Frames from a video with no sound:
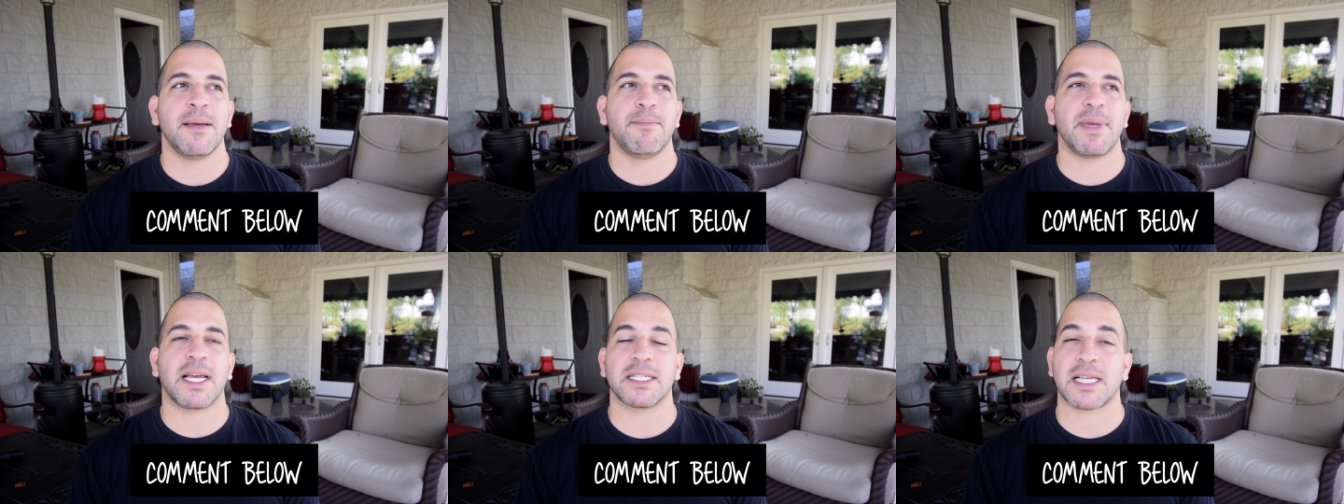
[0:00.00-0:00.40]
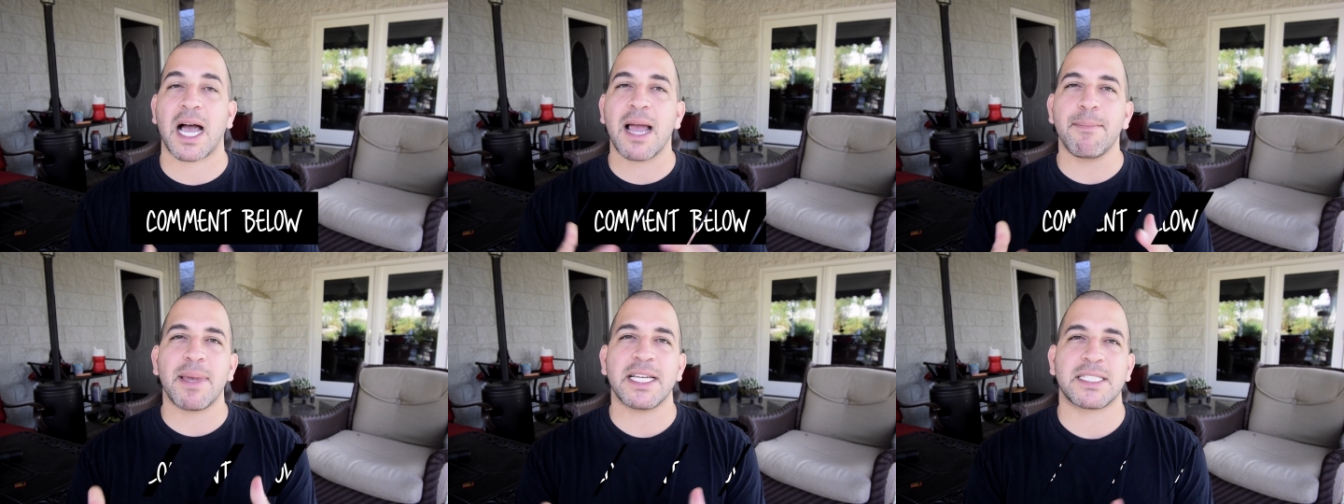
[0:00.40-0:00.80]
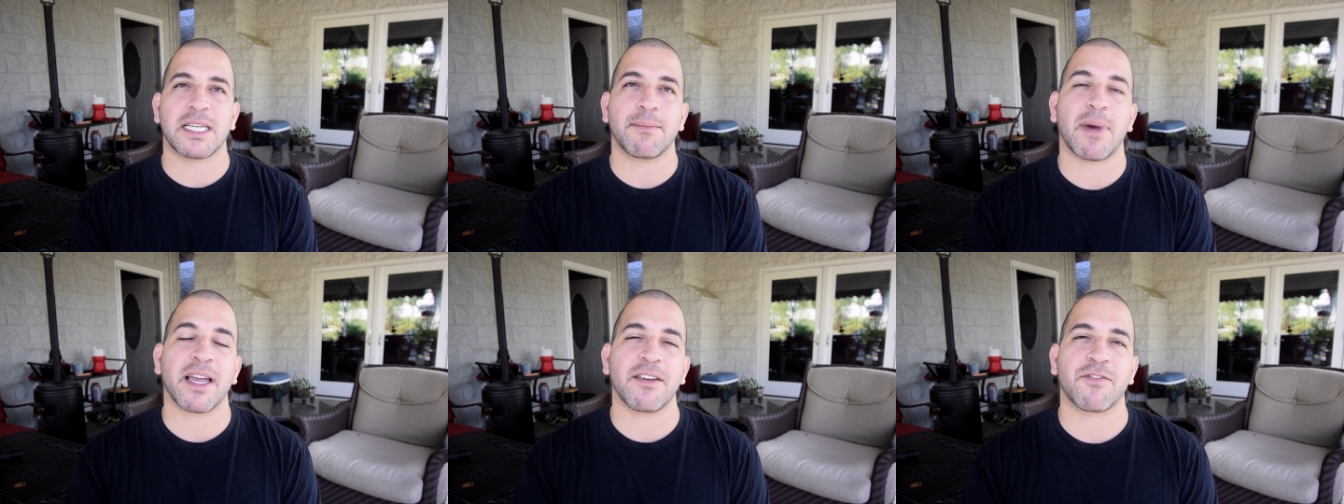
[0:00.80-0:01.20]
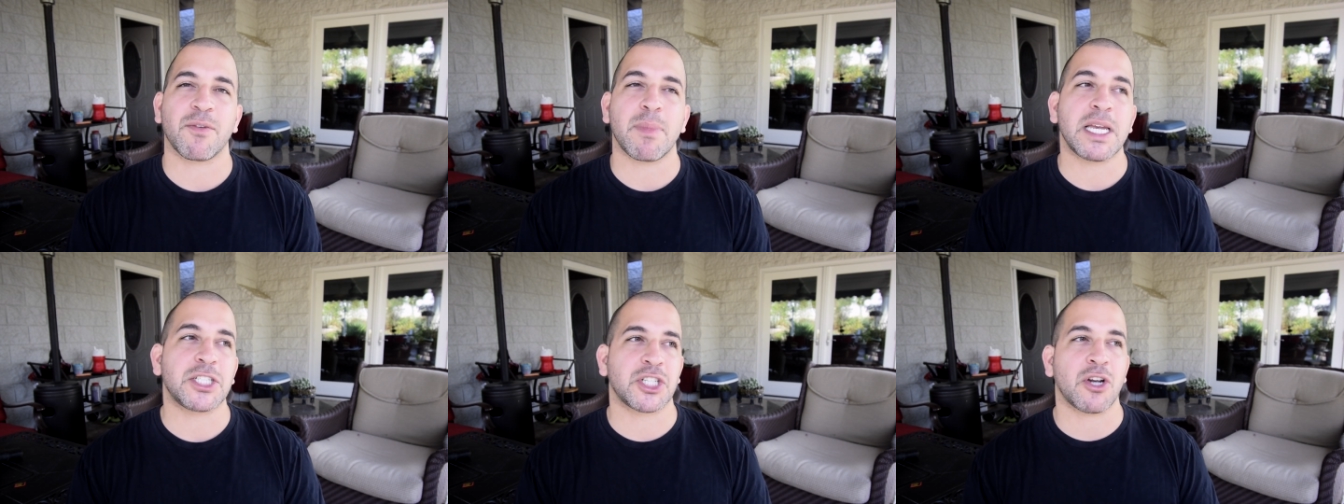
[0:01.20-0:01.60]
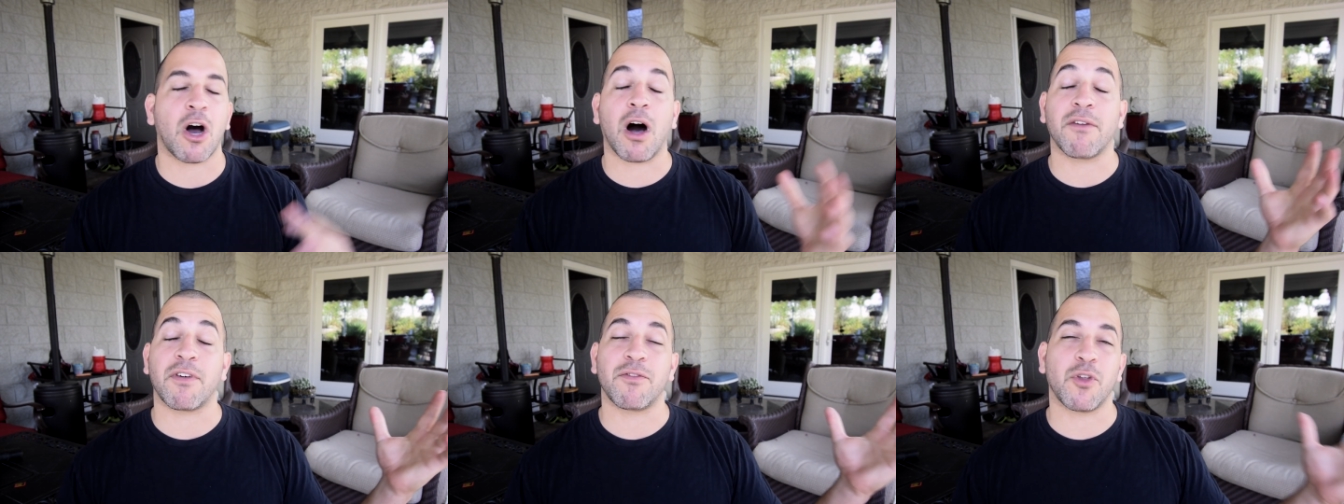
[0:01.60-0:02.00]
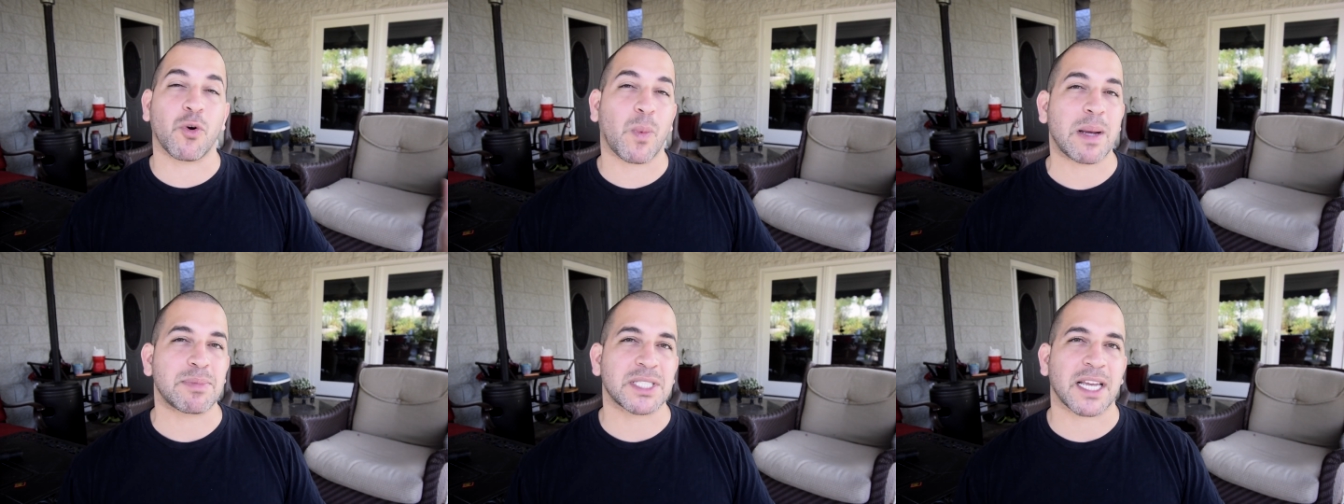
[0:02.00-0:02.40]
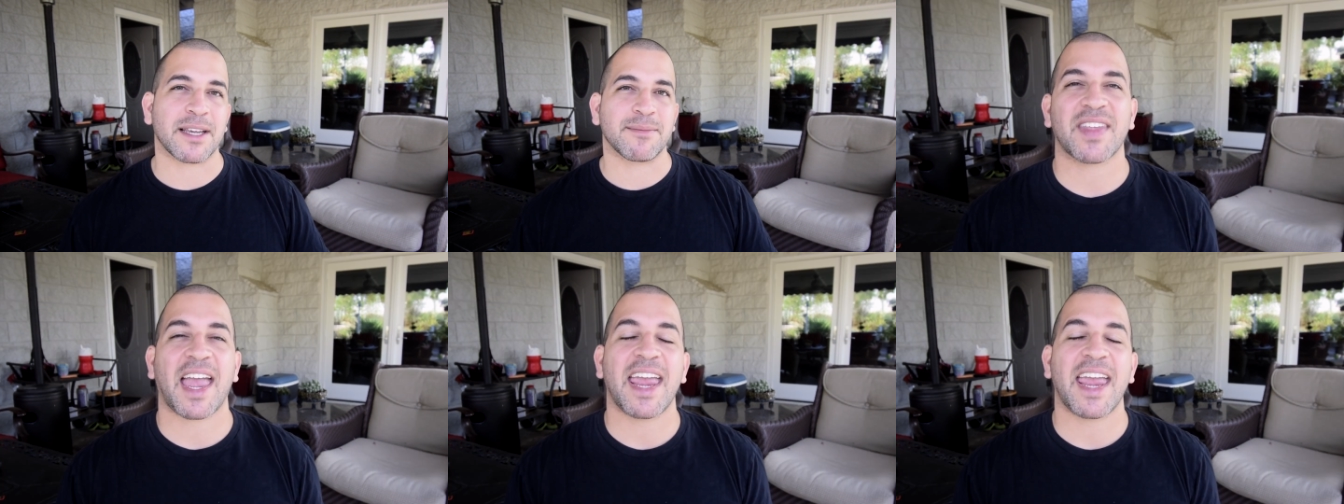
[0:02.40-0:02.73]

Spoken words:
because I'm basing my information off of their website.